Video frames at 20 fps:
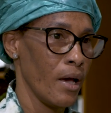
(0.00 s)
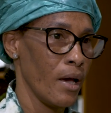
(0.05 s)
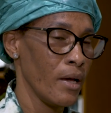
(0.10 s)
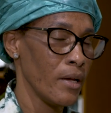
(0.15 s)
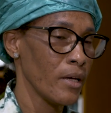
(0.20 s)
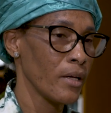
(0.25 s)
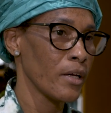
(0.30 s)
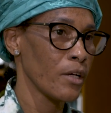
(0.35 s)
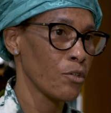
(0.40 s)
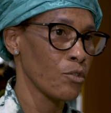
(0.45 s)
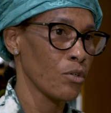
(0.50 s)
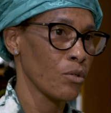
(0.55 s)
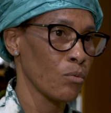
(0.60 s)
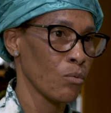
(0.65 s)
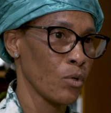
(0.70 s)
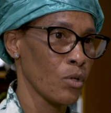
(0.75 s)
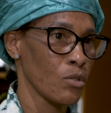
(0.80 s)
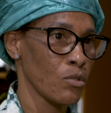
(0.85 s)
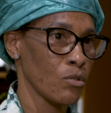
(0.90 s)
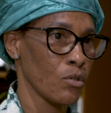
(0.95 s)

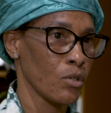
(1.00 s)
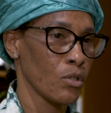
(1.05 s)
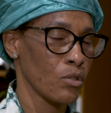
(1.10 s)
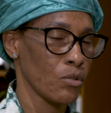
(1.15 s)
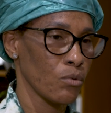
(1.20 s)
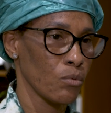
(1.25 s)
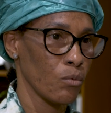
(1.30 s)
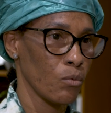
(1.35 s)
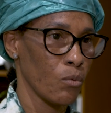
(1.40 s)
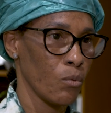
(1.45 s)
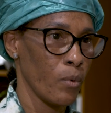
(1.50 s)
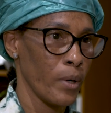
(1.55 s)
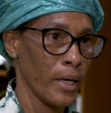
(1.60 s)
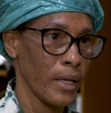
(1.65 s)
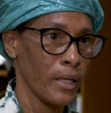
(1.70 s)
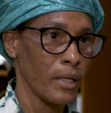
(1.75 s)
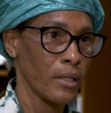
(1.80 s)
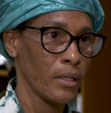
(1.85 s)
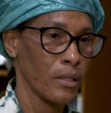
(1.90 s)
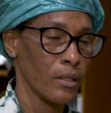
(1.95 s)
Education was not
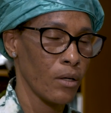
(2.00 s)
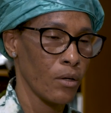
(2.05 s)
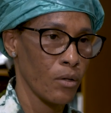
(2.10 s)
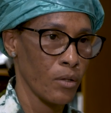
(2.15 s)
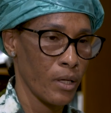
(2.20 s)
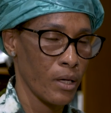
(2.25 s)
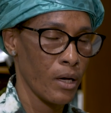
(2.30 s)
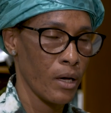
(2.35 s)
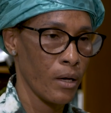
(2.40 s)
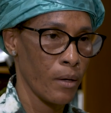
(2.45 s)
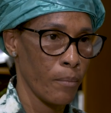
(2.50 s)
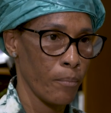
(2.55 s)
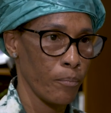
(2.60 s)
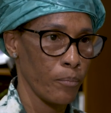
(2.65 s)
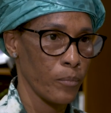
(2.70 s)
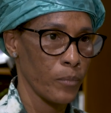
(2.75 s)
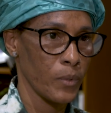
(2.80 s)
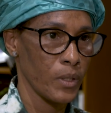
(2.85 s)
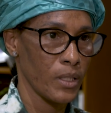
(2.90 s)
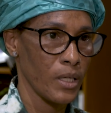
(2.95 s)
well on, um, um,
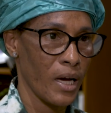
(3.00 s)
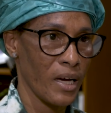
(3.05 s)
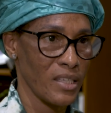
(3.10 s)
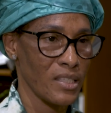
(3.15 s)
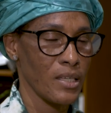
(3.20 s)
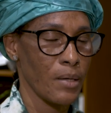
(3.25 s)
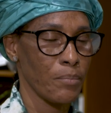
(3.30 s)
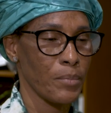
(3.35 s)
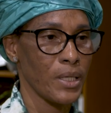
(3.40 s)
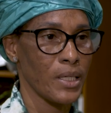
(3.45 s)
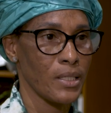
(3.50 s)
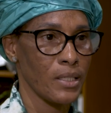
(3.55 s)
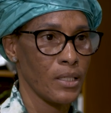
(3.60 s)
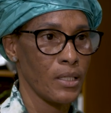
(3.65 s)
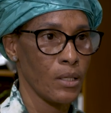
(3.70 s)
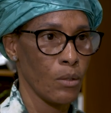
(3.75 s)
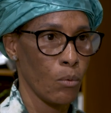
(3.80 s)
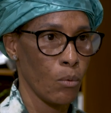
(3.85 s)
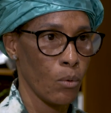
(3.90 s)
accepted in the